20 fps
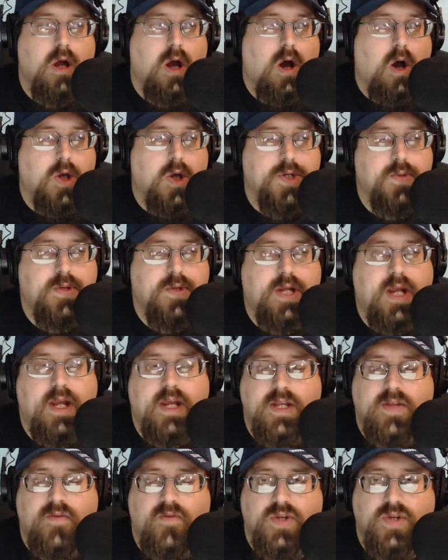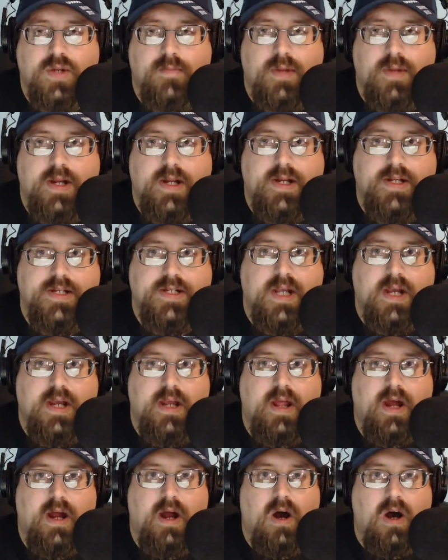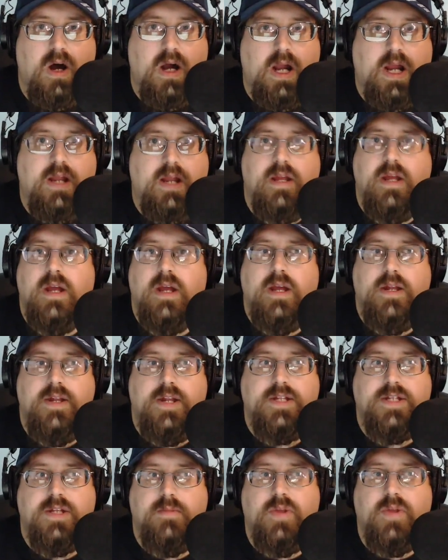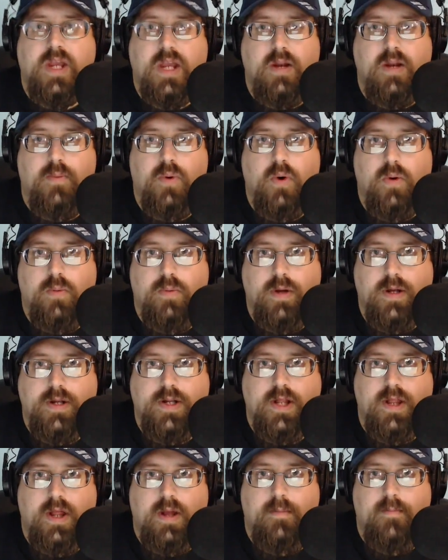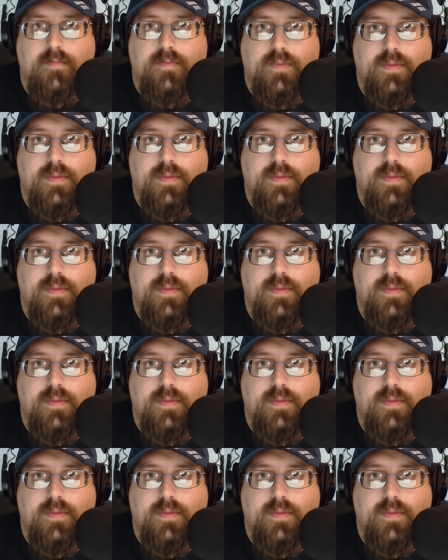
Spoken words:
All it would take is for somebody to say that I did something inappropriate to them.